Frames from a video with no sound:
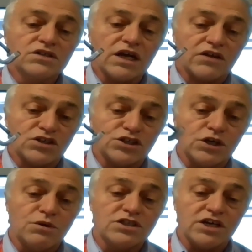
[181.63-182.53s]
which we always
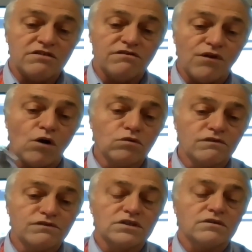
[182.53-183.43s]
start on
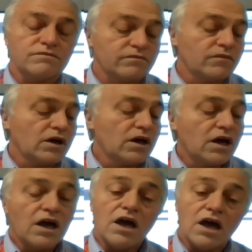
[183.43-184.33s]
to get the students
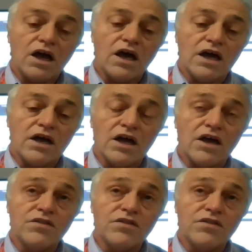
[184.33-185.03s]
involved